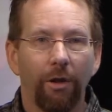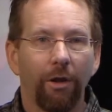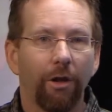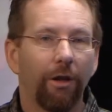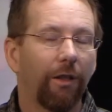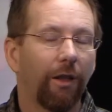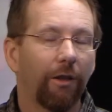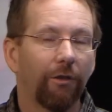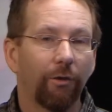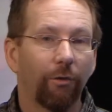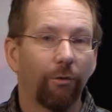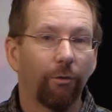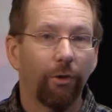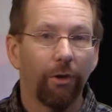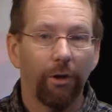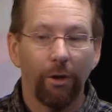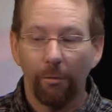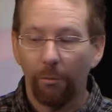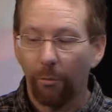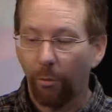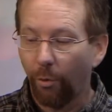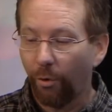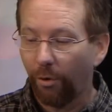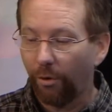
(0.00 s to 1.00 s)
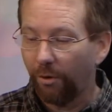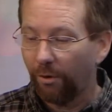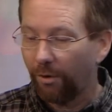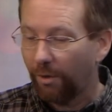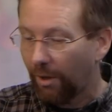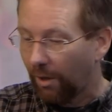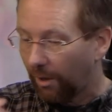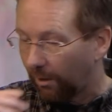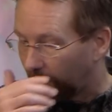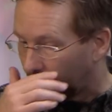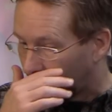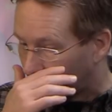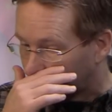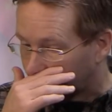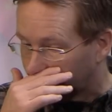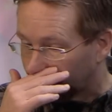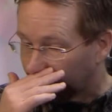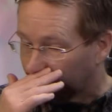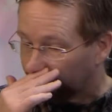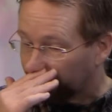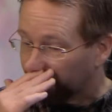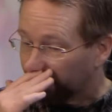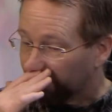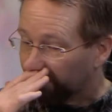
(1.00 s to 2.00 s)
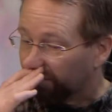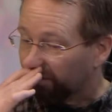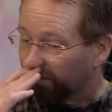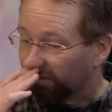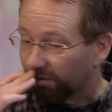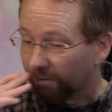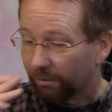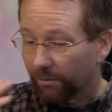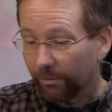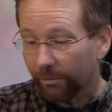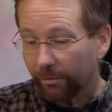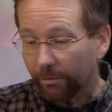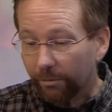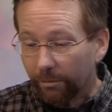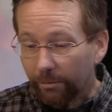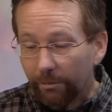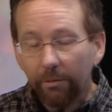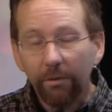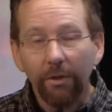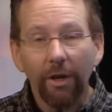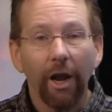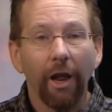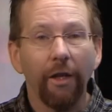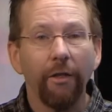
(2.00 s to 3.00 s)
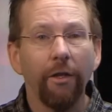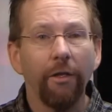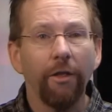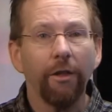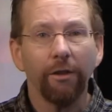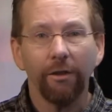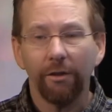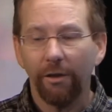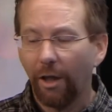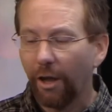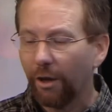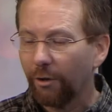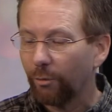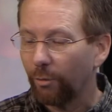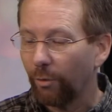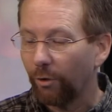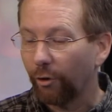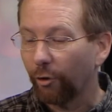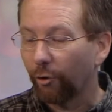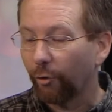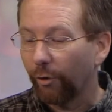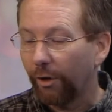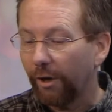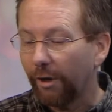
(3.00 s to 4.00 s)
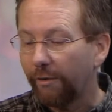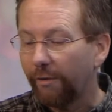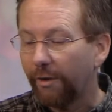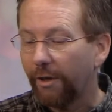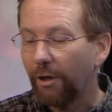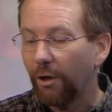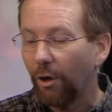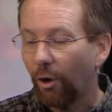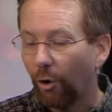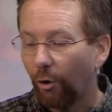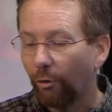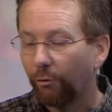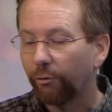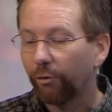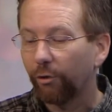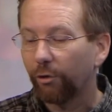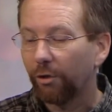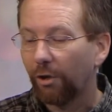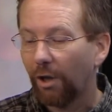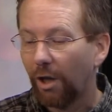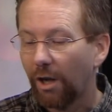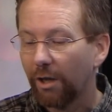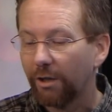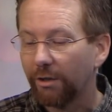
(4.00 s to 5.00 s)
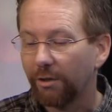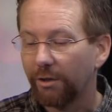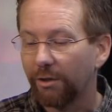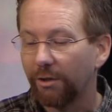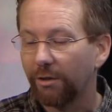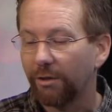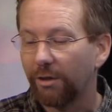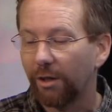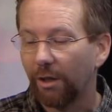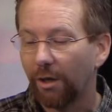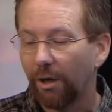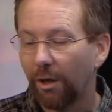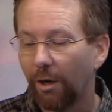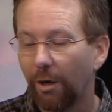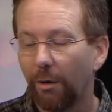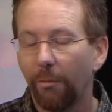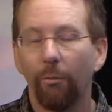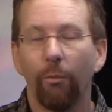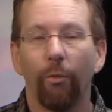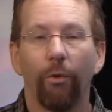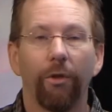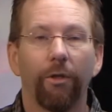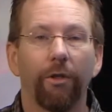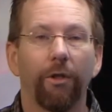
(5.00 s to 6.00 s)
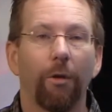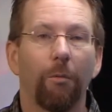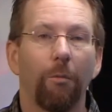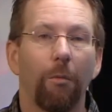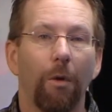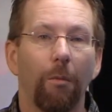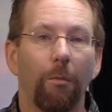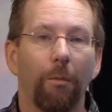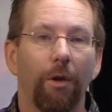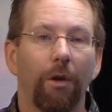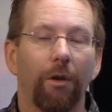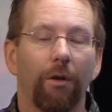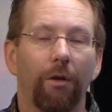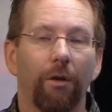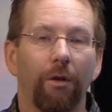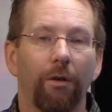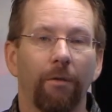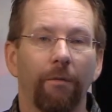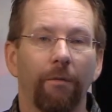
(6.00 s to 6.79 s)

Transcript: And that's a really important thing. And then this next one grieving over losses that come with commitment.